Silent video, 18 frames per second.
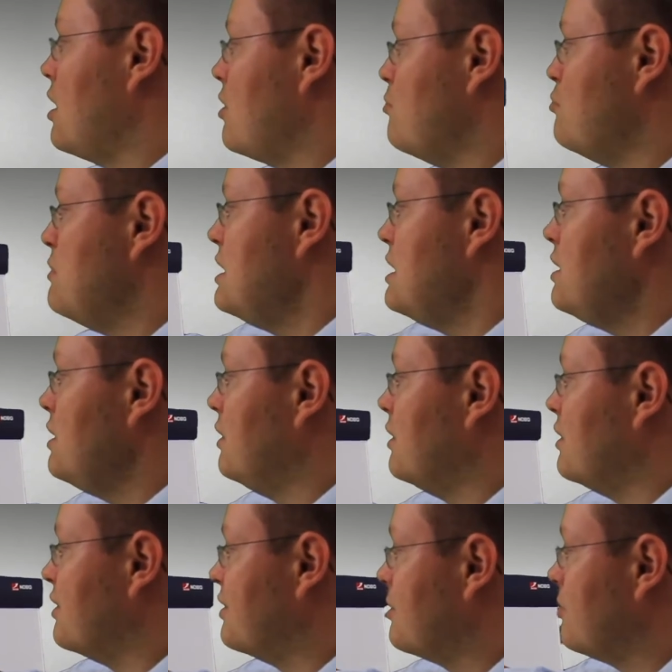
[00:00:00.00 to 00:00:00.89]

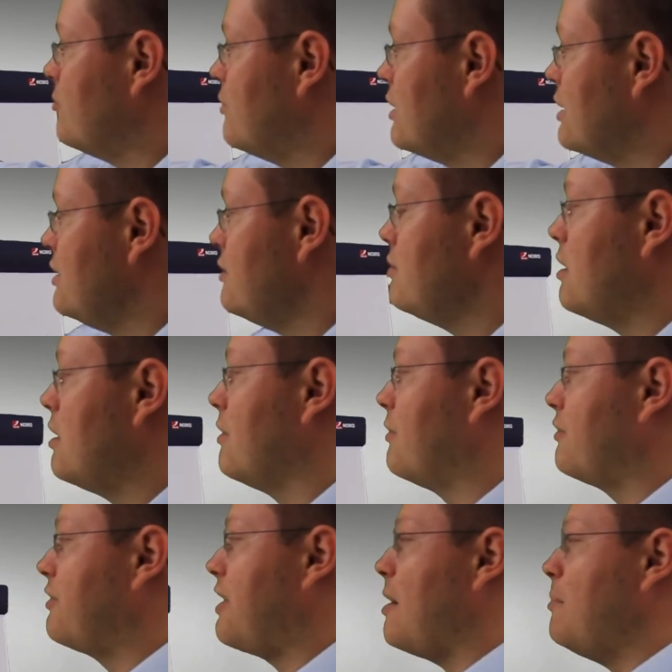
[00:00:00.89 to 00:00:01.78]
Means when you
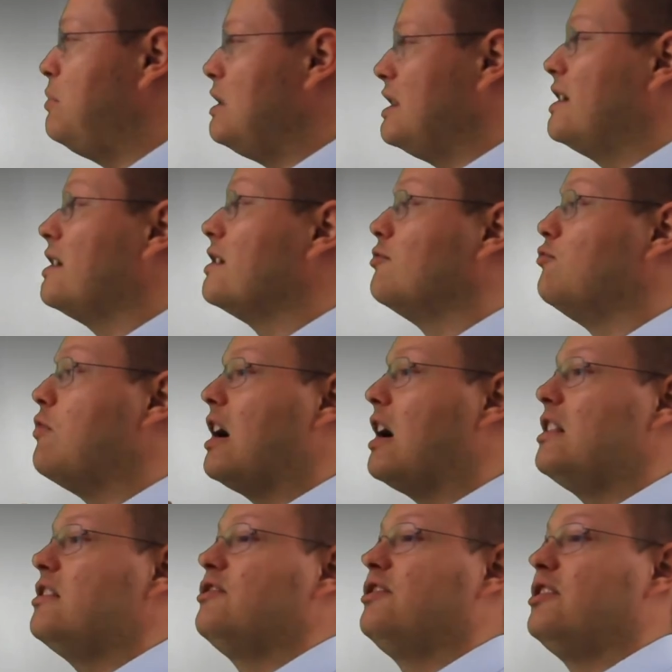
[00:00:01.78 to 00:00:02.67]
have duplicate
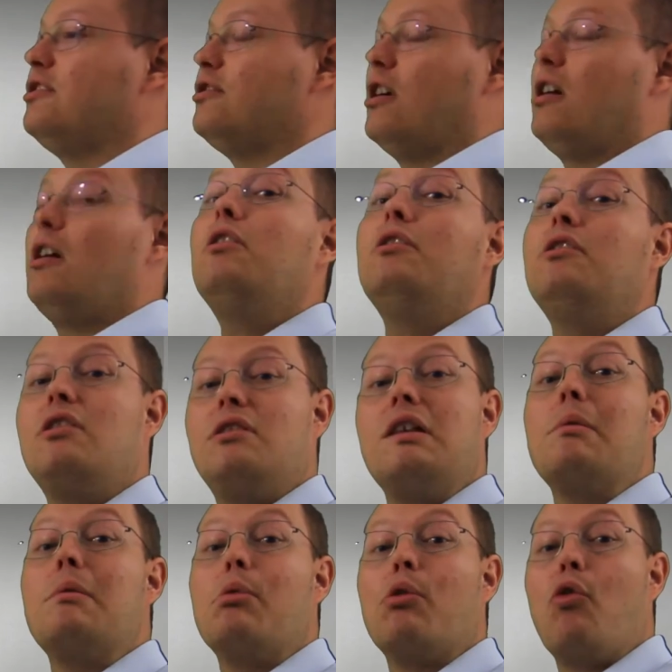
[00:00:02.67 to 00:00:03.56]
values in your outer
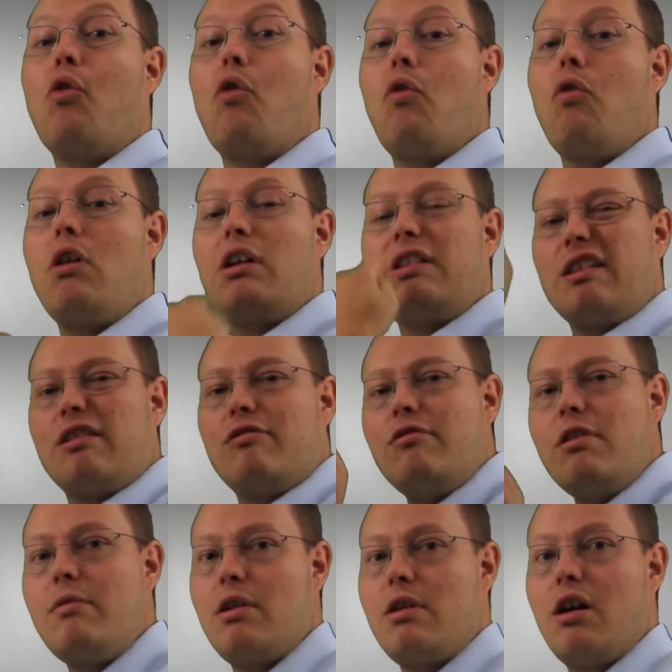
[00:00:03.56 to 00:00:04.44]
table or the
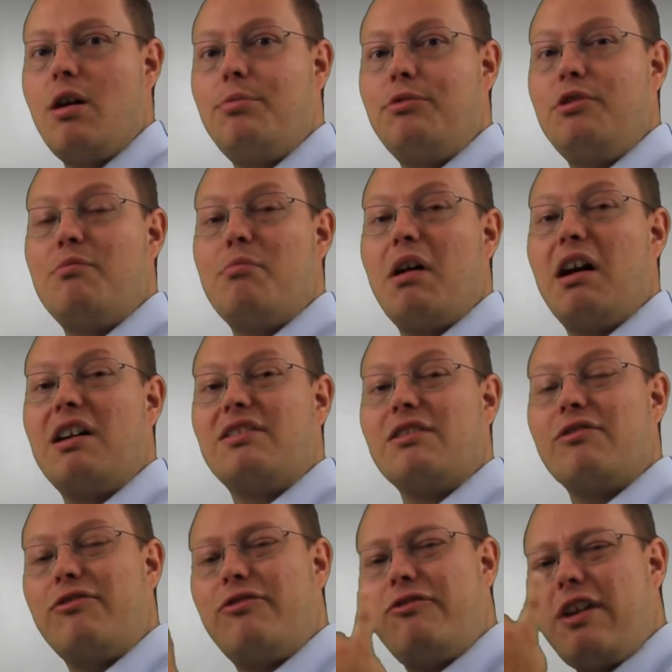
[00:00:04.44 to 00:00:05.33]
query optimizer
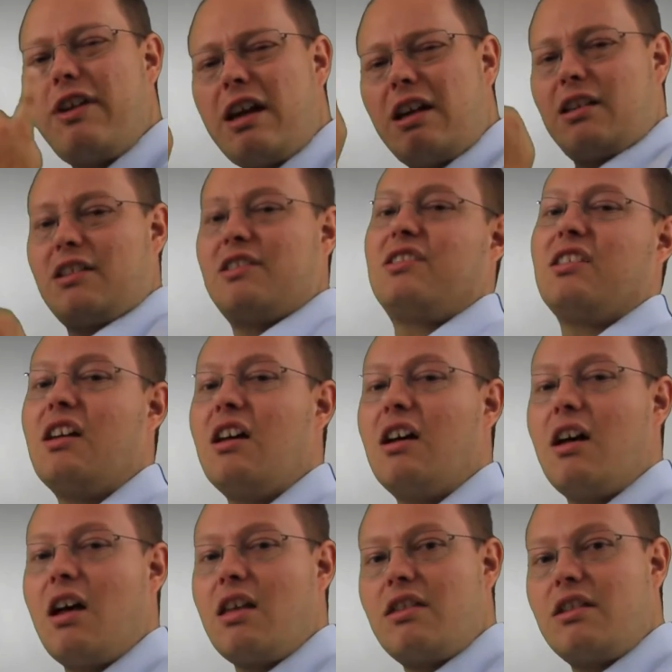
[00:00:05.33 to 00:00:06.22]
thinks
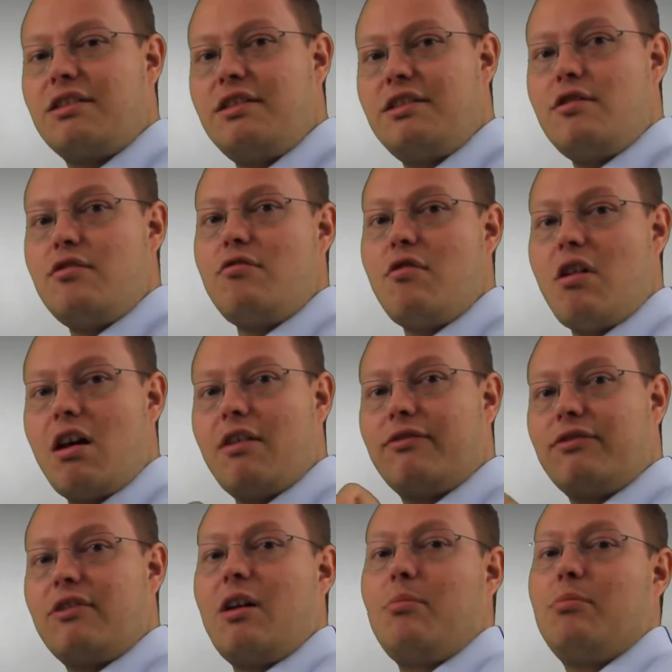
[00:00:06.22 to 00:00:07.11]
that you
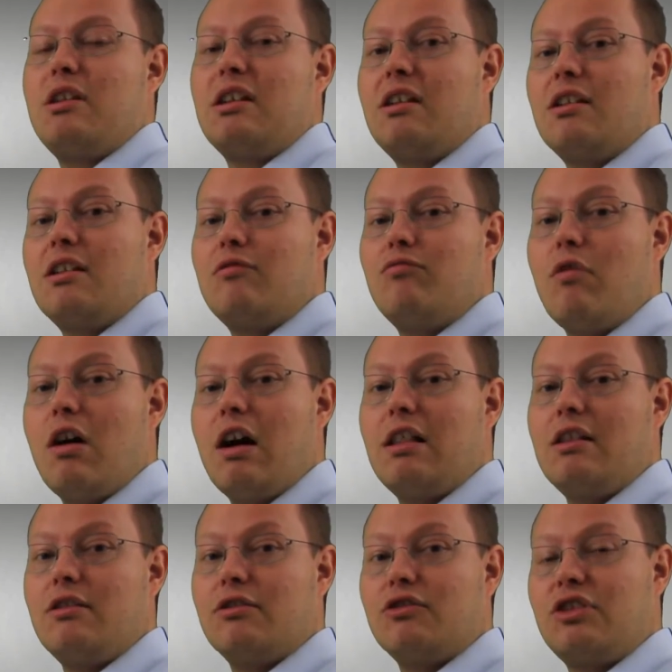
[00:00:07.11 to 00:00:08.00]
have duplicate
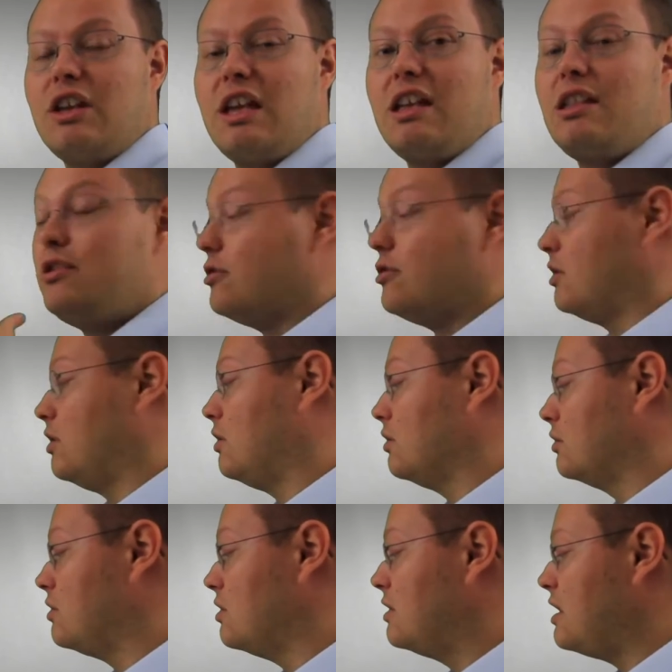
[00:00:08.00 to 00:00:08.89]
values in your
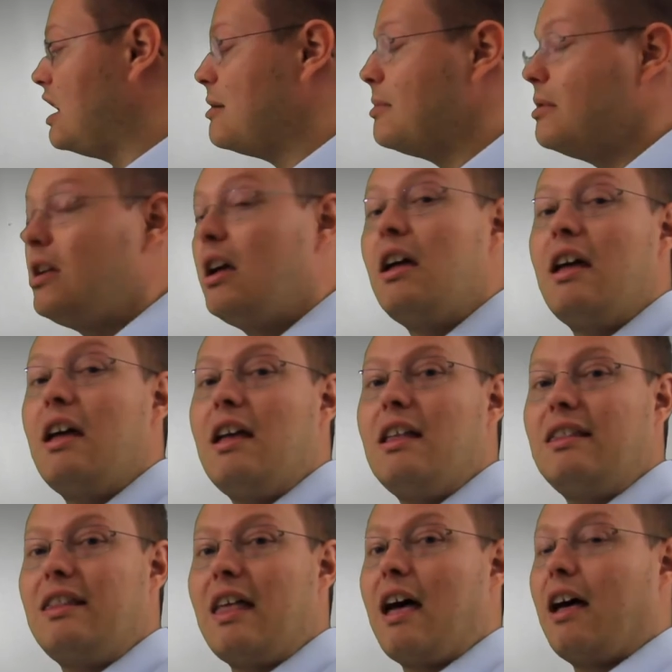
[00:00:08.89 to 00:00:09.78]
outer table,
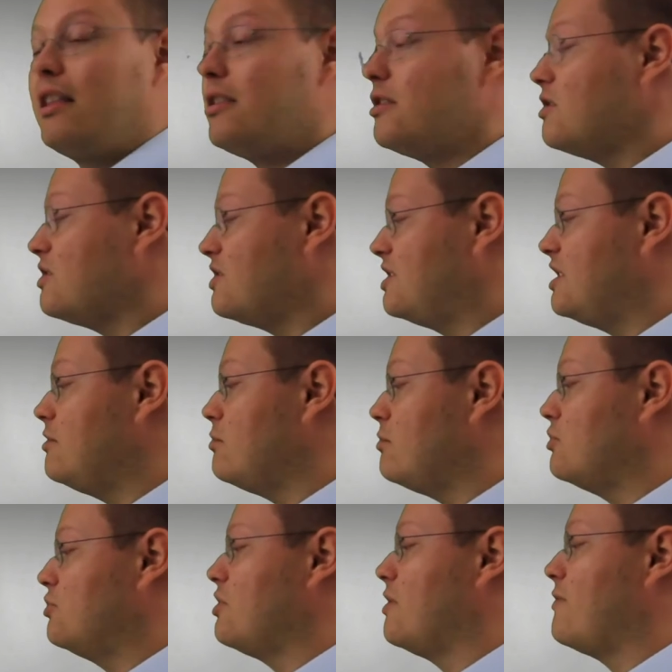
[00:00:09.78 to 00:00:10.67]
then
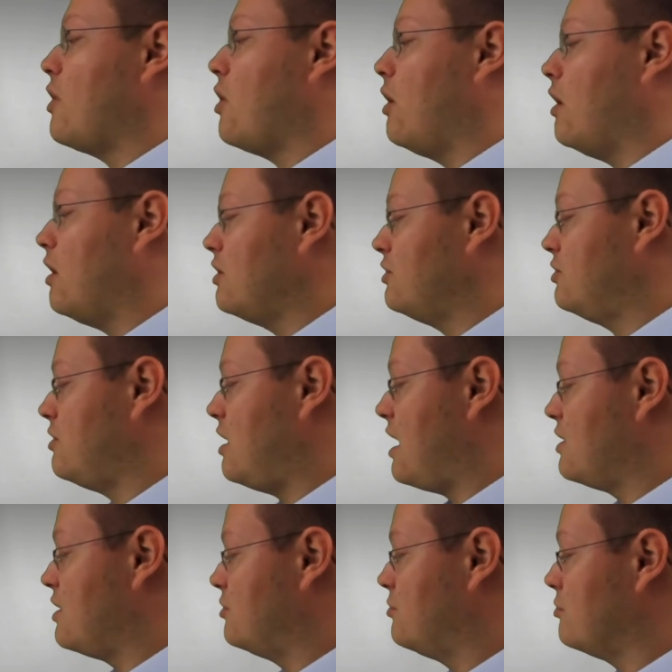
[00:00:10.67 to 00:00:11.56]
SQL Server also
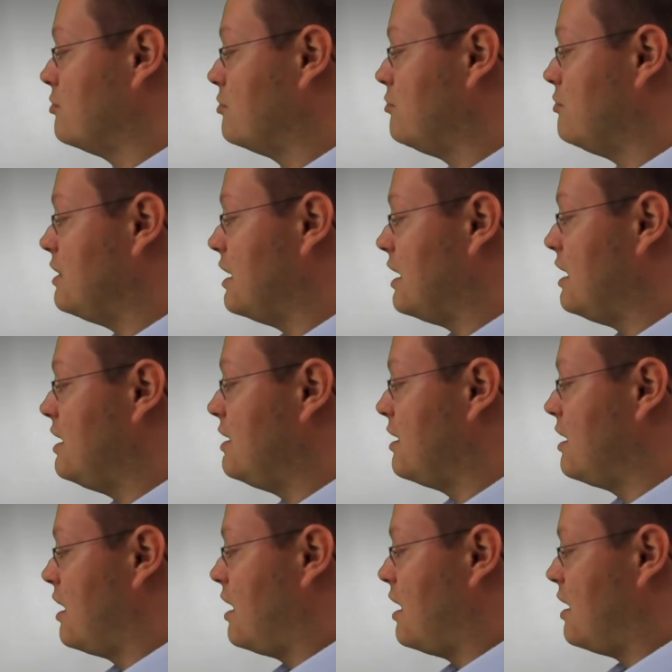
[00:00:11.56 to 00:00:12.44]
has to
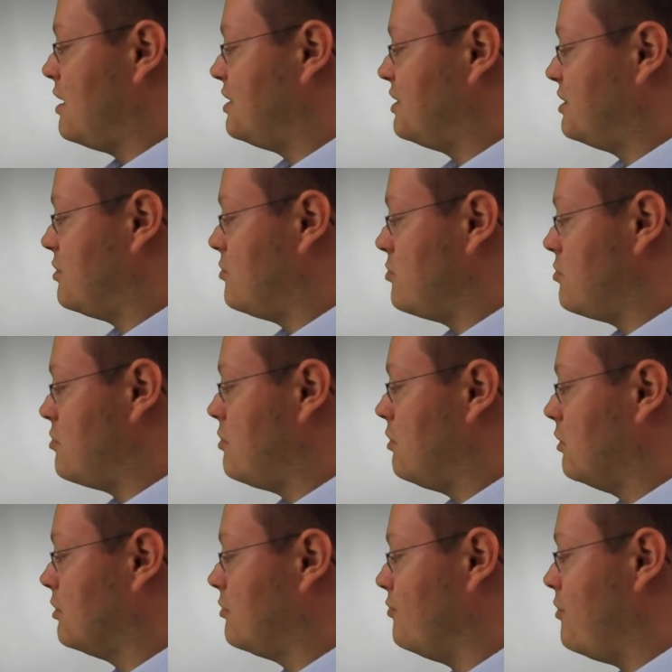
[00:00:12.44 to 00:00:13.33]
create a
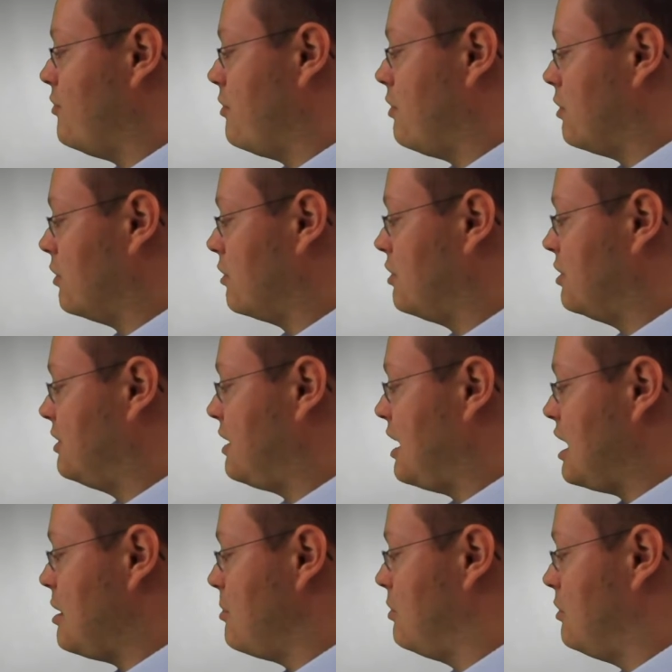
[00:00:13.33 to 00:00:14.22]
so-called work
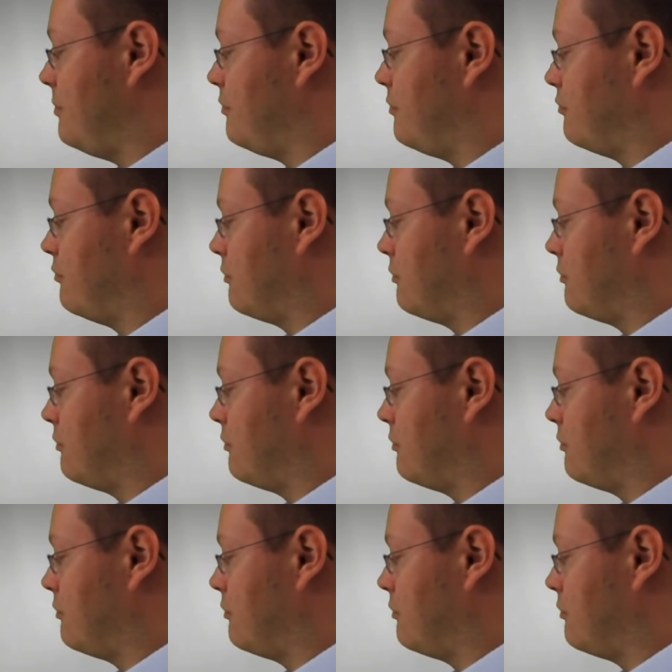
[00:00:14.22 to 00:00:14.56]
table